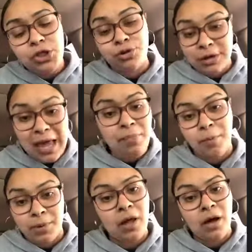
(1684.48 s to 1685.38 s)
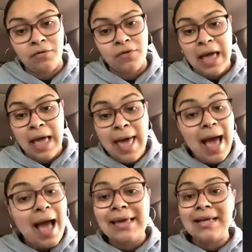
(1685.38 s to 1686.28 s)
you're capable of
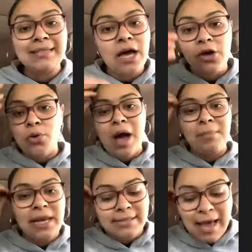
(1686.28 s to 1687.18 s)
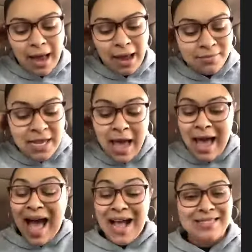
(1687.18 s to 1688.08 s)
i can't tell you how many times
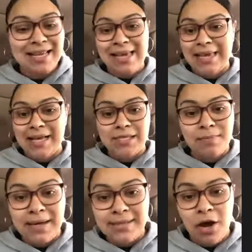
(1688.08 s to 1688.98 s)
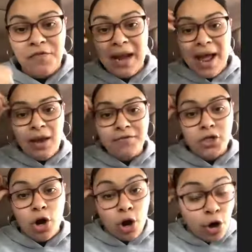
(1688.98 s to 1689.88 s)
i second guess myself and i love
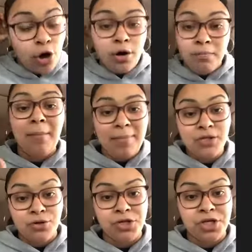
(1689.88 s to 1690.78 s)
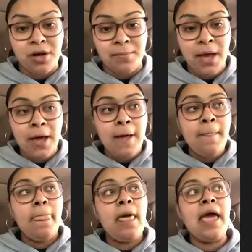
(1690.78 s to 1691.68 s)
to earn my mentorship
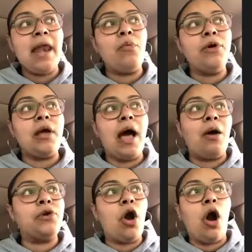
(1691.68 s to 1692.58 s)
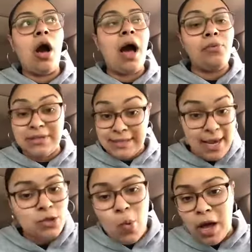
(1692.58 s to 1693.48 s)
and i would i would call i would
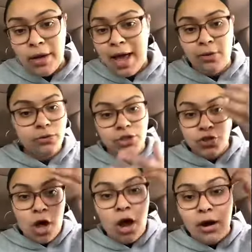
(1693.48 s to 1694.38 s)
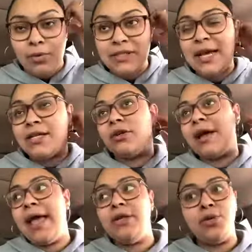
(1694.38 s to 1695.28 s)
text wanda i don't just call her i would text her
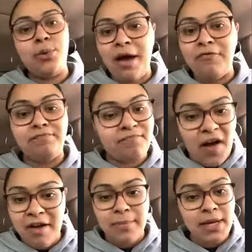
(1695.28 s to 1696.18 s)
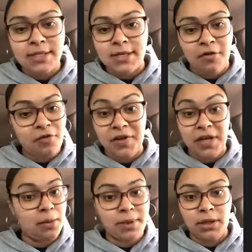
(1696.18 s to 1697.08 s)
hey do you have five minutes of
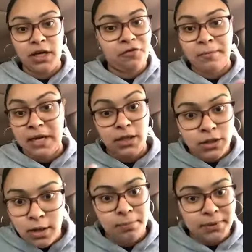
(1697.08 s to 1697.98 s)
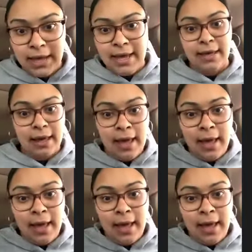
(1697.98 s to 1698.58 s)
availability for me to dump like